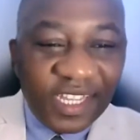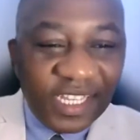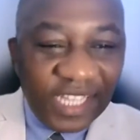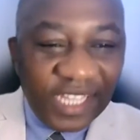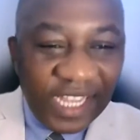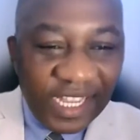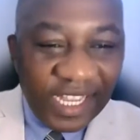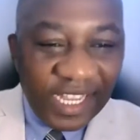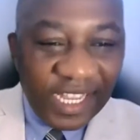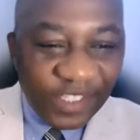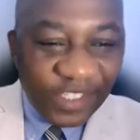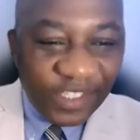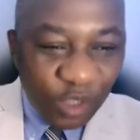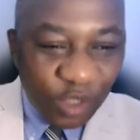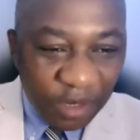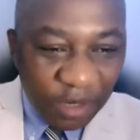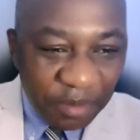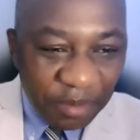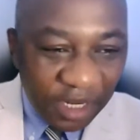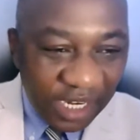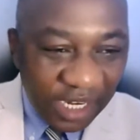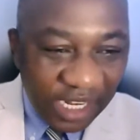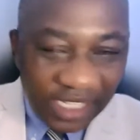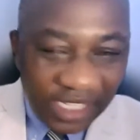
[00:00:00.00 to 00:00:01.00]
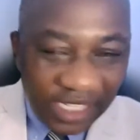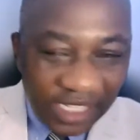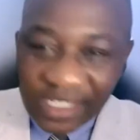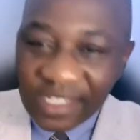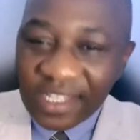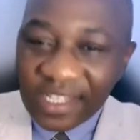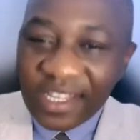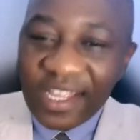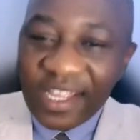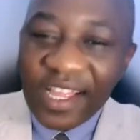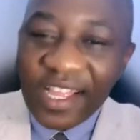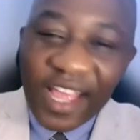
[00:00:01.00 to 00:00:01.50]
Yeah, sorry about that.
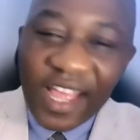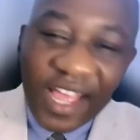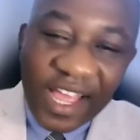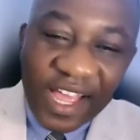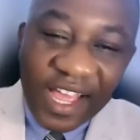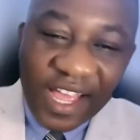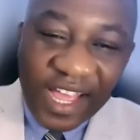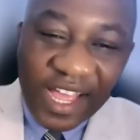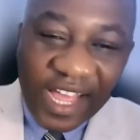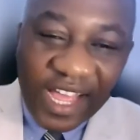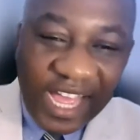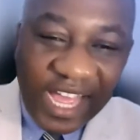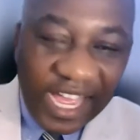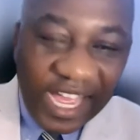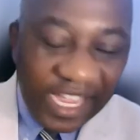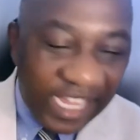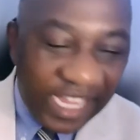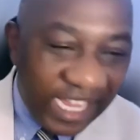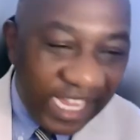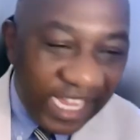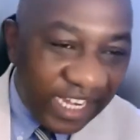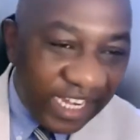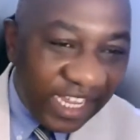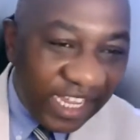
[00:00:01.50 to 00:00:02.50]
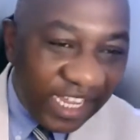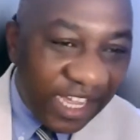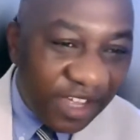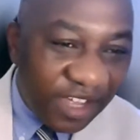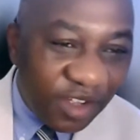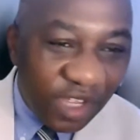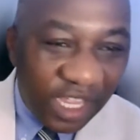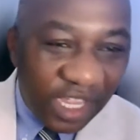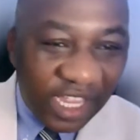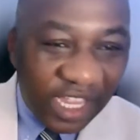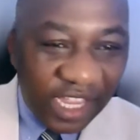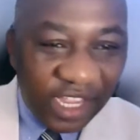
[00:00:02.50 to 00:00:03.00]
I
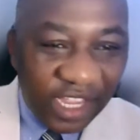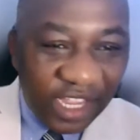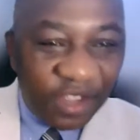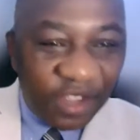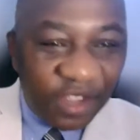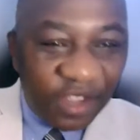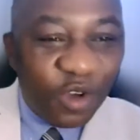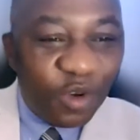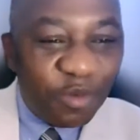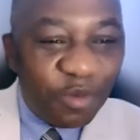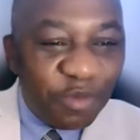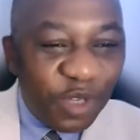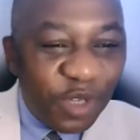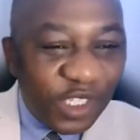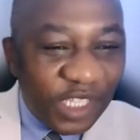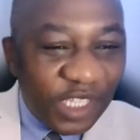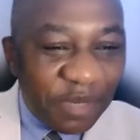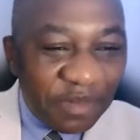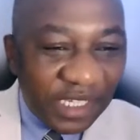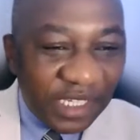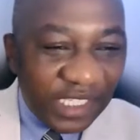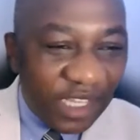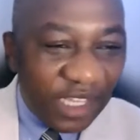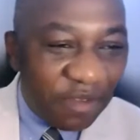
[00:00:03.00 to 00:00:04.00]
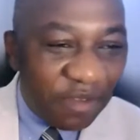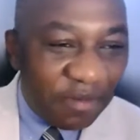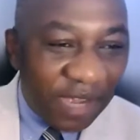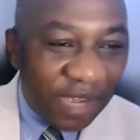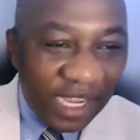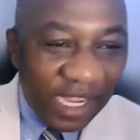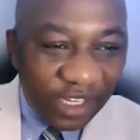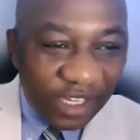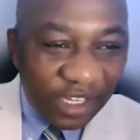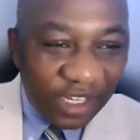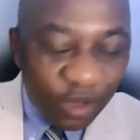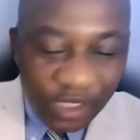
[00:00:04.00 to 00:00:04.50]
earlier unmuted myself,
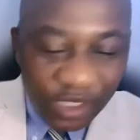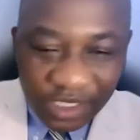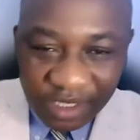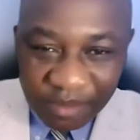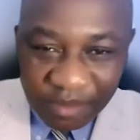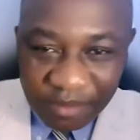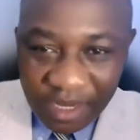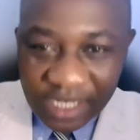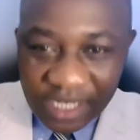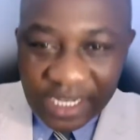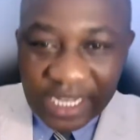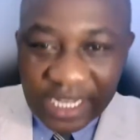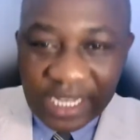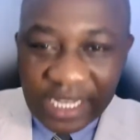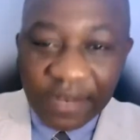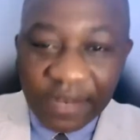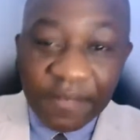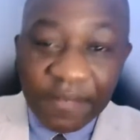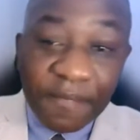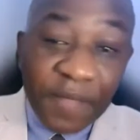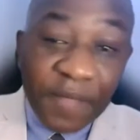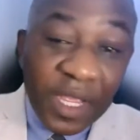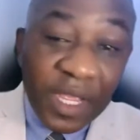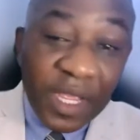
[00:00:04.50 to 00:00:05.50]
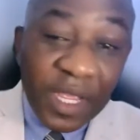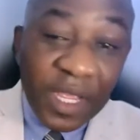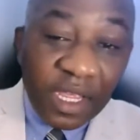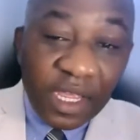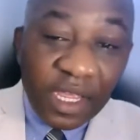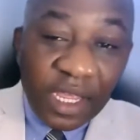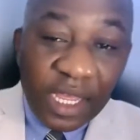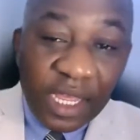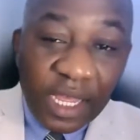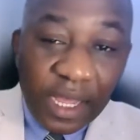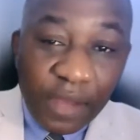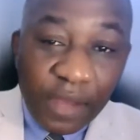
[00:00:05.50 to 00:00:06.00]
but I got back again.
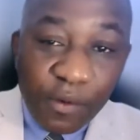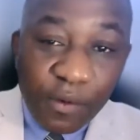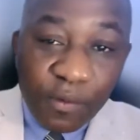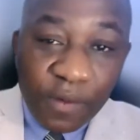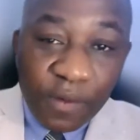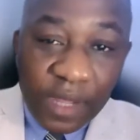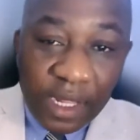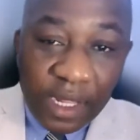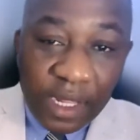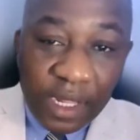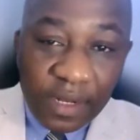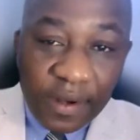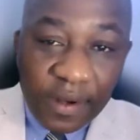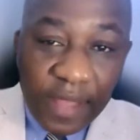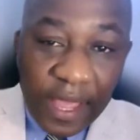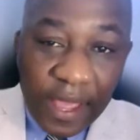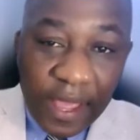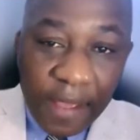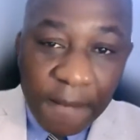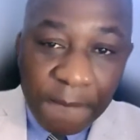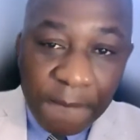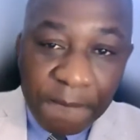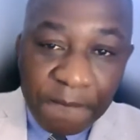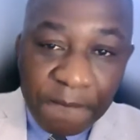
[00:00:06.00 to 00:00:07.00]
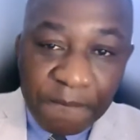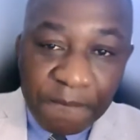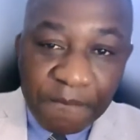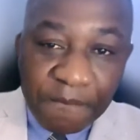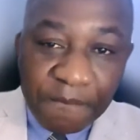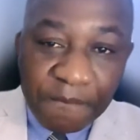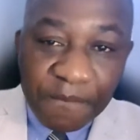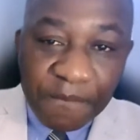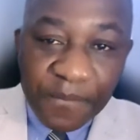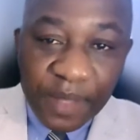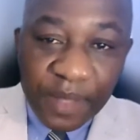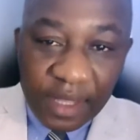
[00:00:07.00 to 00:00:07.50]

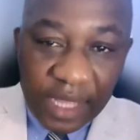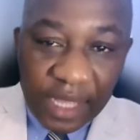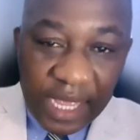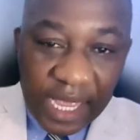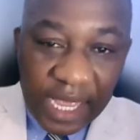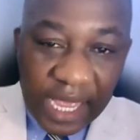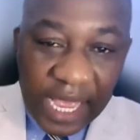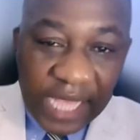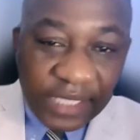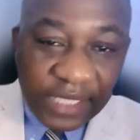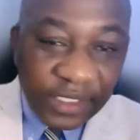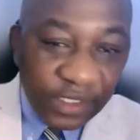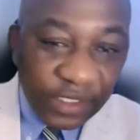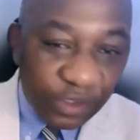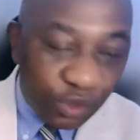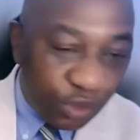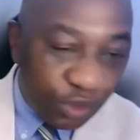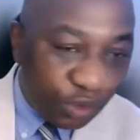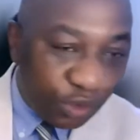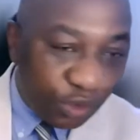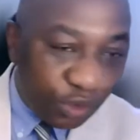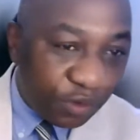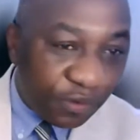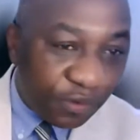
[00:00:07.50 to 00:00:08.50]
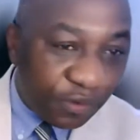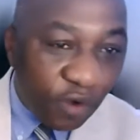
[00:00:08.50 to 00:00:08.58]
Well, as you've